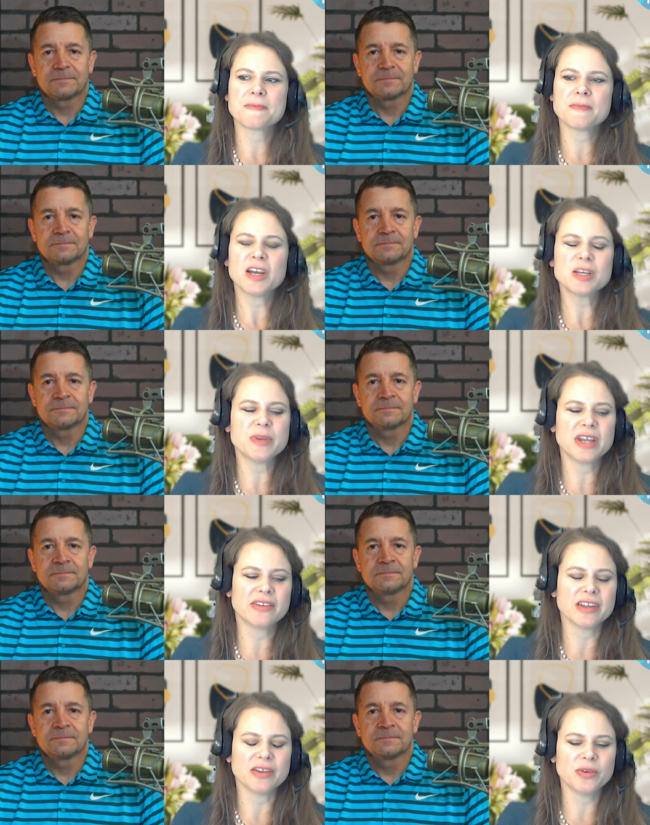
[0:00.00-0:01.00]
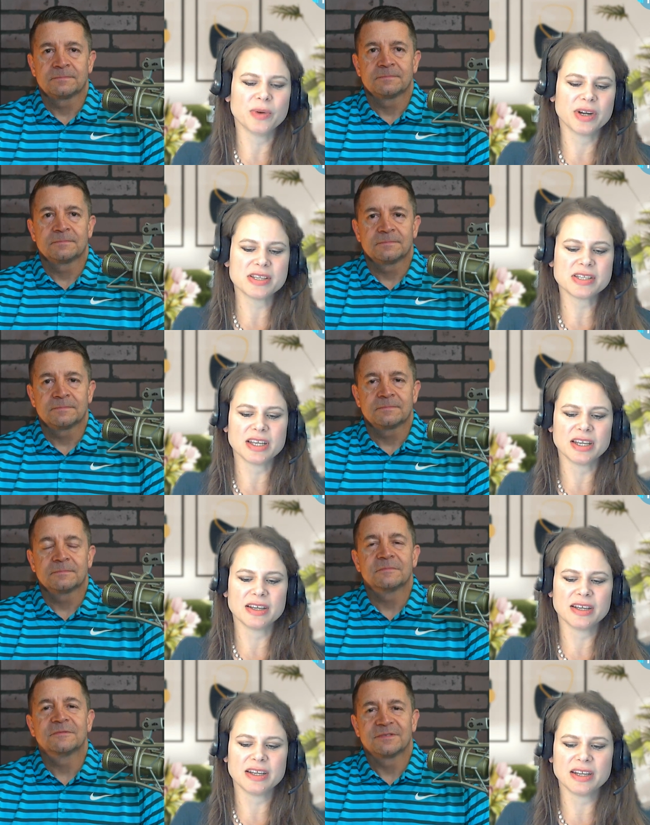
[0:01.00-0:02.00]
Speaker 1: my husband has that too,
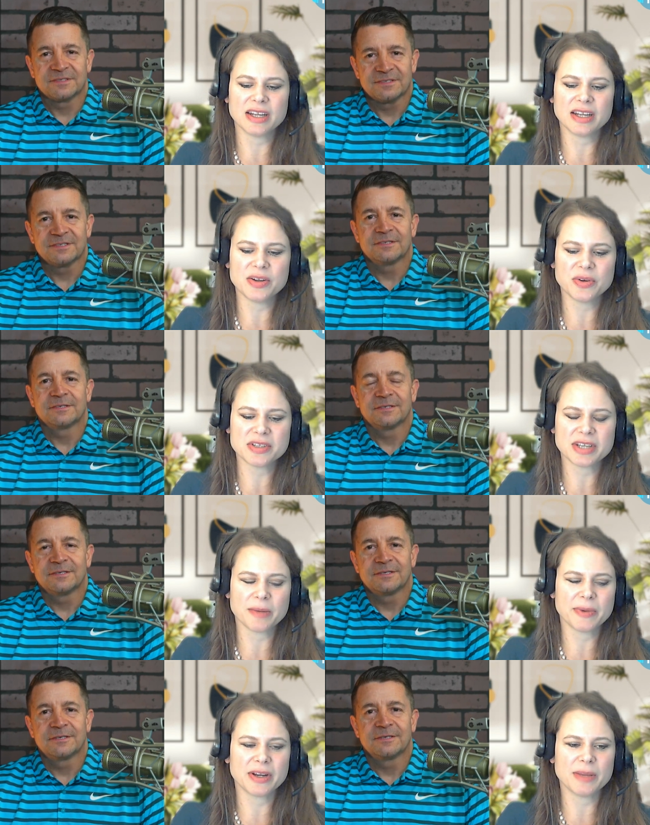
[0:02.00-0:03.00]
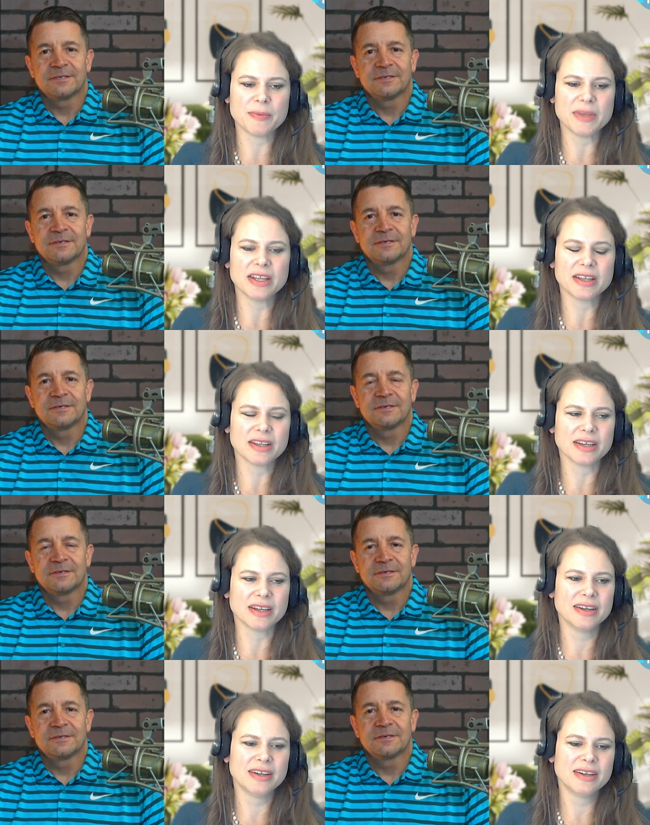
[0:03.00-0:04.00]
honestly, and and I noticed that about him
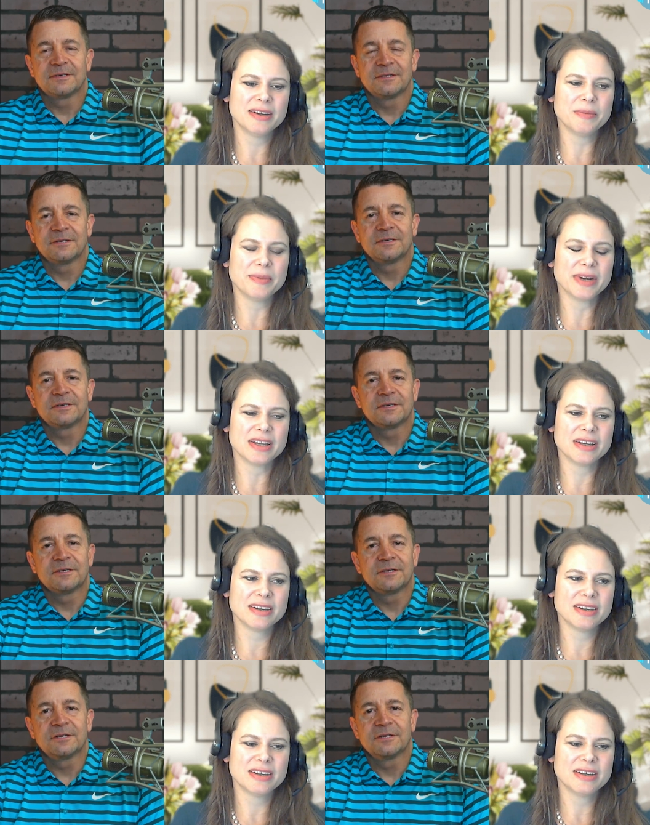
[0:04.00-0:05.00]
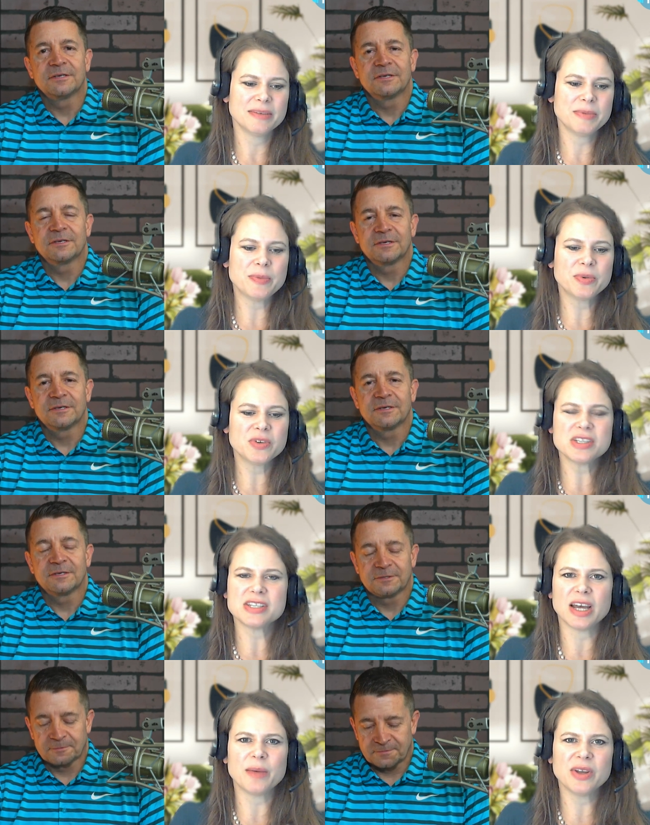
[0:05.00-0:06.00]
immediately. But people
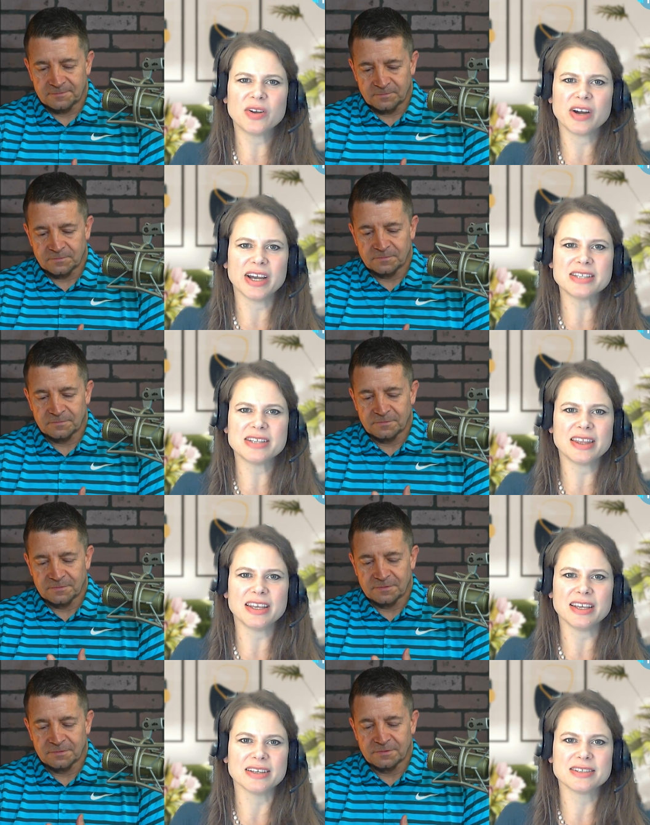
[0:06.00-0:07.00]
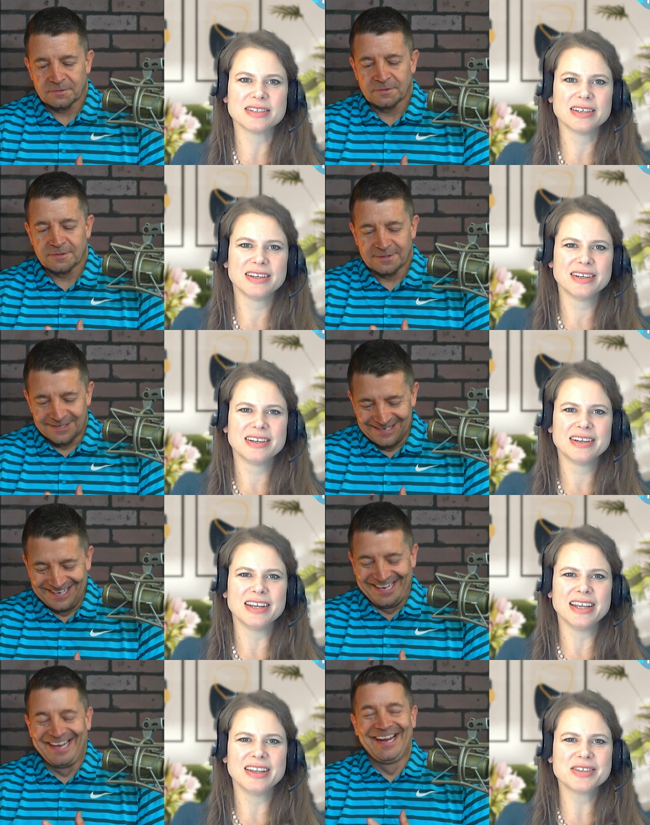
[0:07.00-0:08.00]
just tell me all kinds of things,
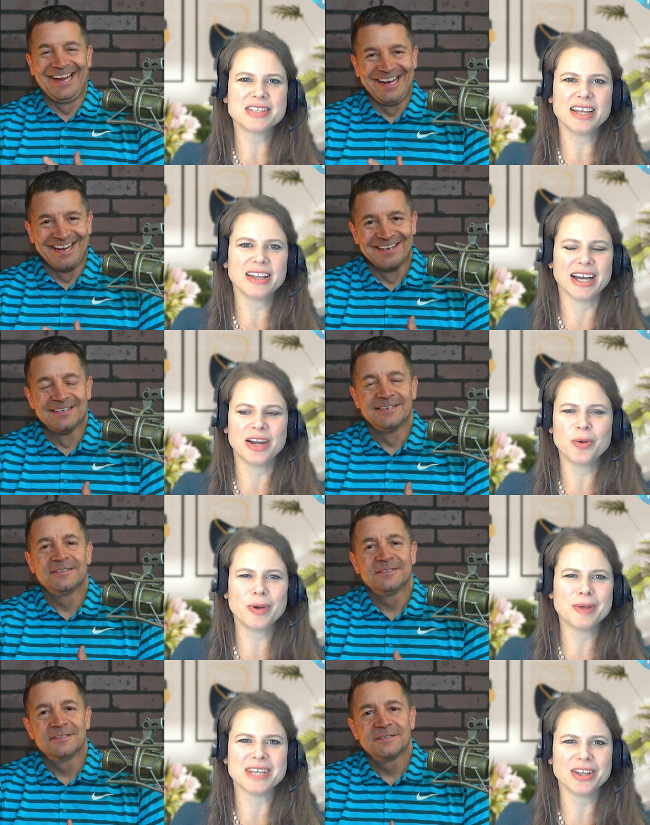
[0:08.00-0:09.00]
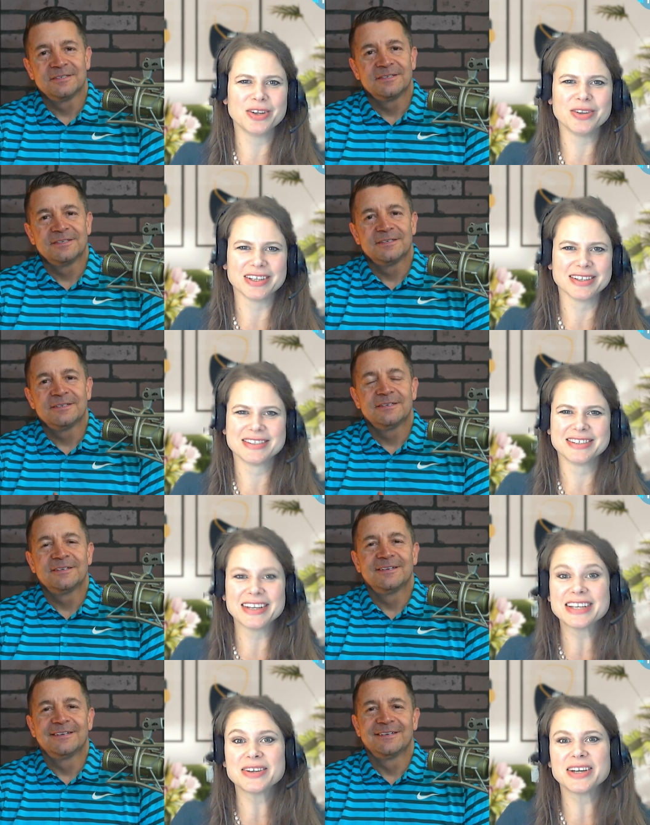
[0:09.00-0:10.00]
and they'll say like, "I don't know why I'm telling you this,"
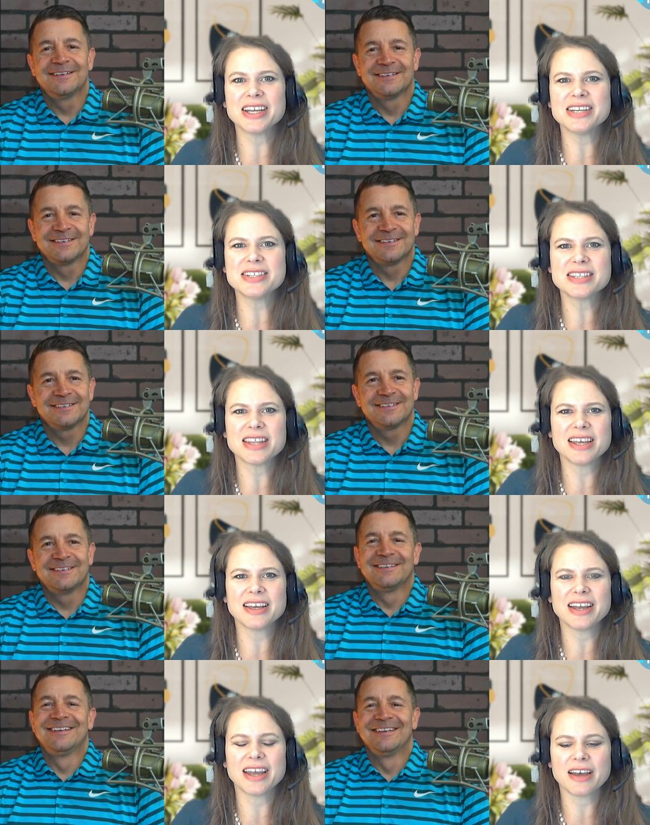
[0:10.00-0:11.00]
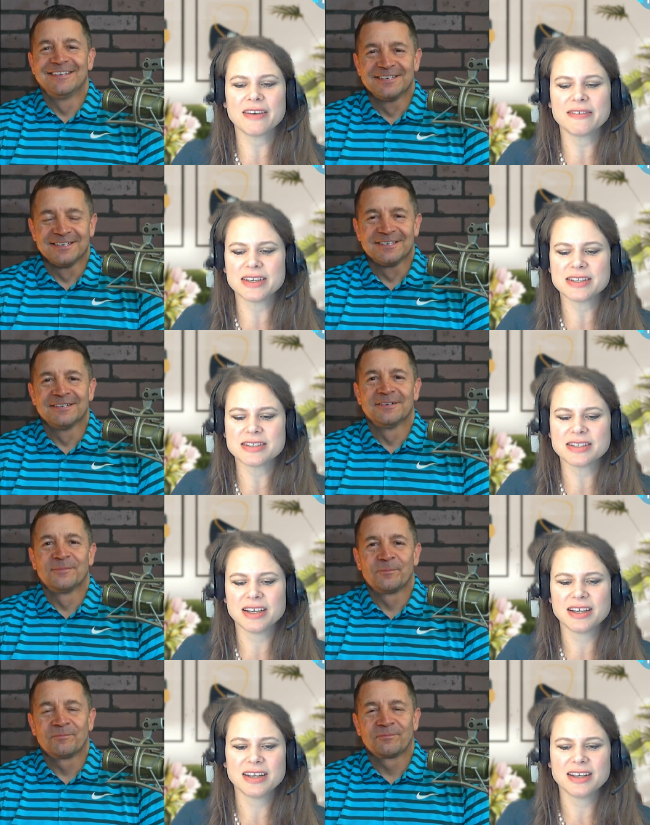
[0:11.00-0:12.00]
and like so I, I just think I have this.
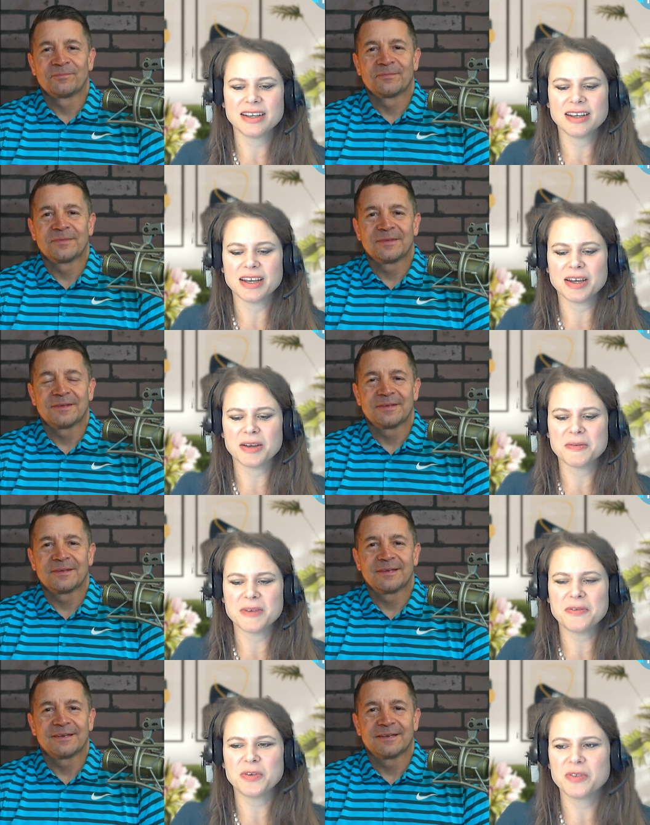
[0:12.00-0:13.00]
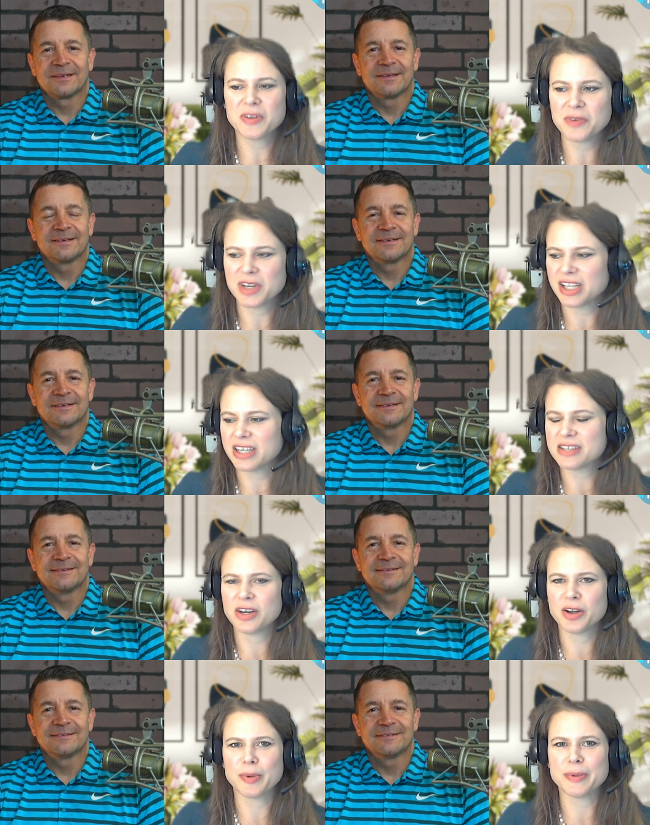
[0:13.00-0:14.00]
Uh, I feel funny like
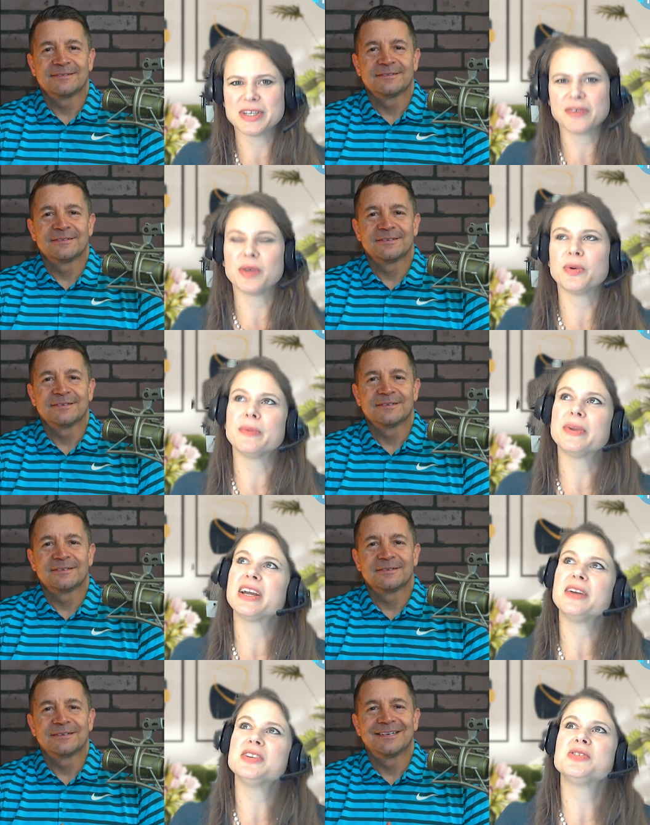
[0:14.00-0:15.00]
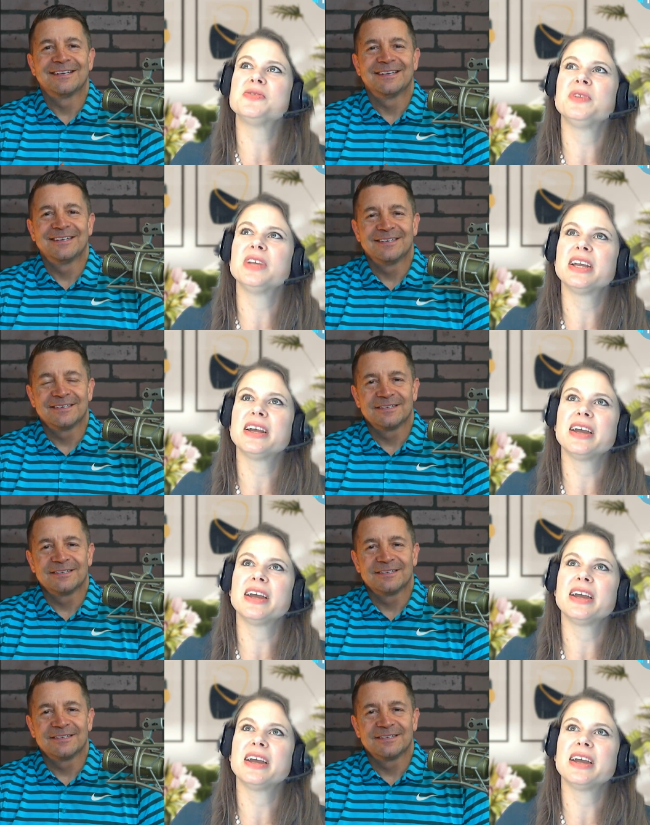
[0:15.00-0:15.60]
talking about myself that way, but like I just feel like I